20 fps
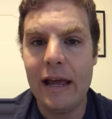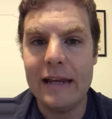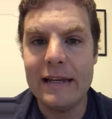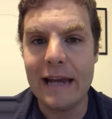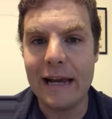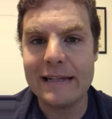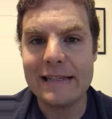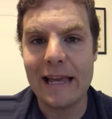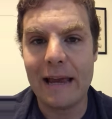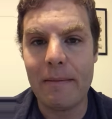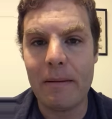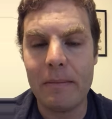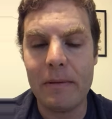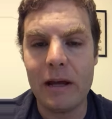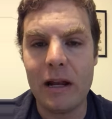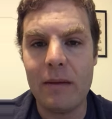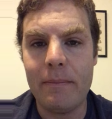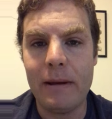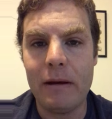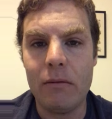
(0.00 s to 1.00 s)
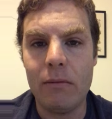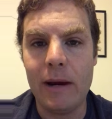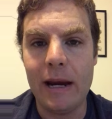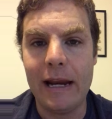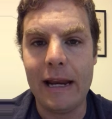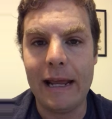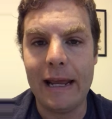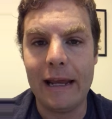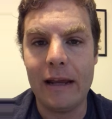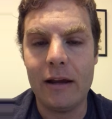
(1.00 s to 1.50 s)
Next time I'm going to be
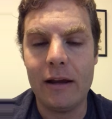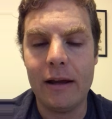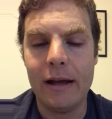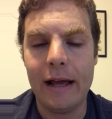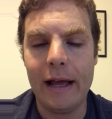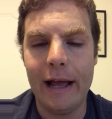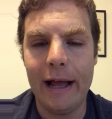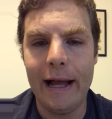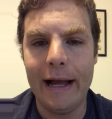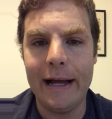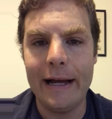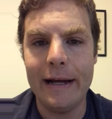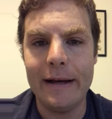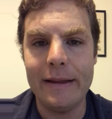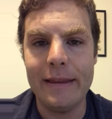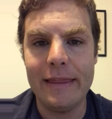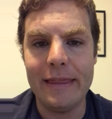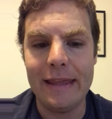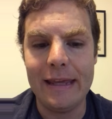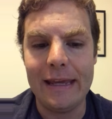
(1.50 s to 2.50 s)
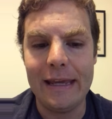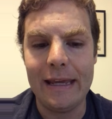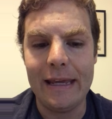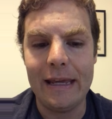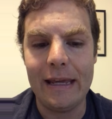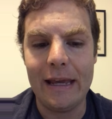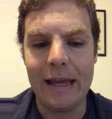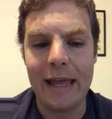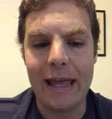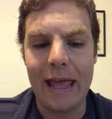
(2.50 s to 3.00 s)
reading
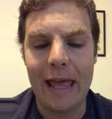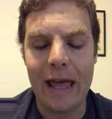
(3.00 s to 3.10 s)
the